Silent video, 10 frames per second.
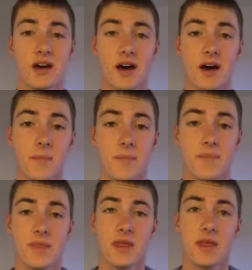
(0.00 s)
Um,
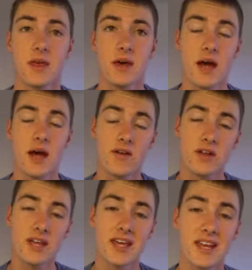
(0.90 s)
I really
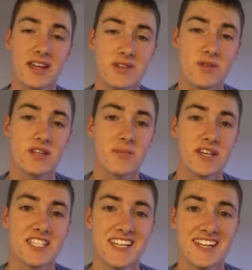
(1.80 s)
didn't get into it until my
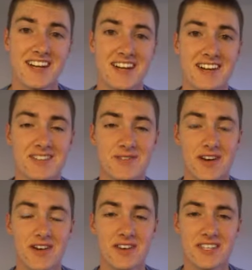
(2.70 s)
senior years when I
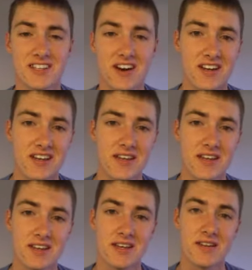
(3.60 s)
really started
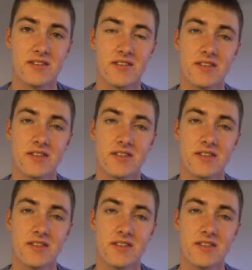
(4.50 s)
to